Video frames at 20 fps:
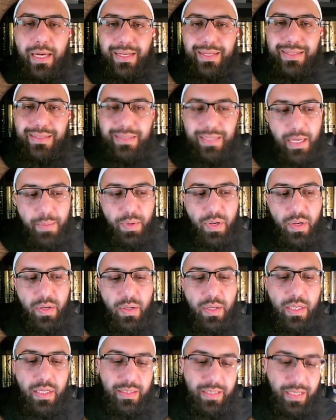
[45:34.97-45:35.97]
deeper
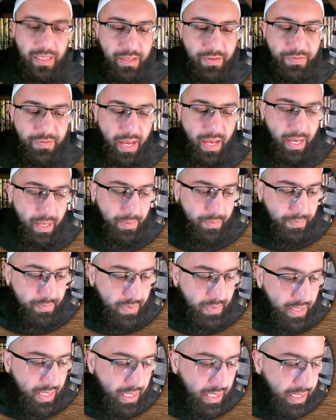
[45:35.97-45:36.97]
than the Fa.
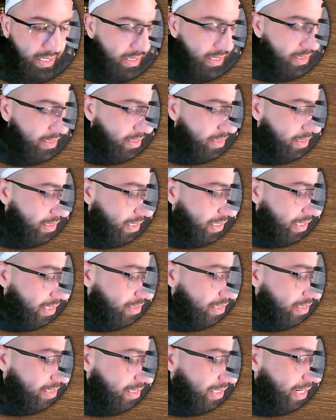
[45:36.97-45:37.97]
Is
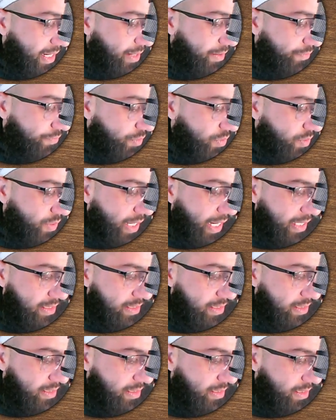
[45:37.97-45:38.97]
this clear for you
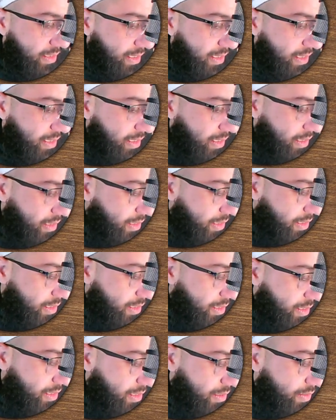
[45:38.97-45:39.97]
guys?
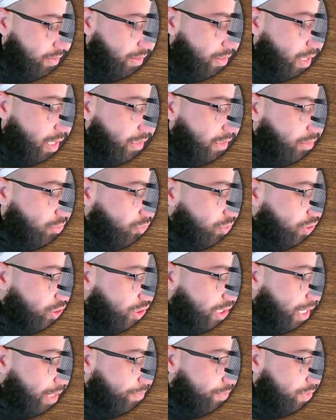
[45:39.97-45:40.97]
Regarding to the
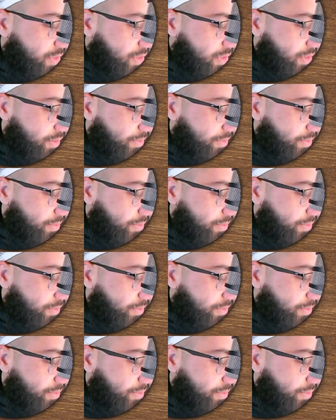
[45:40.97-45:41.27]
shapes.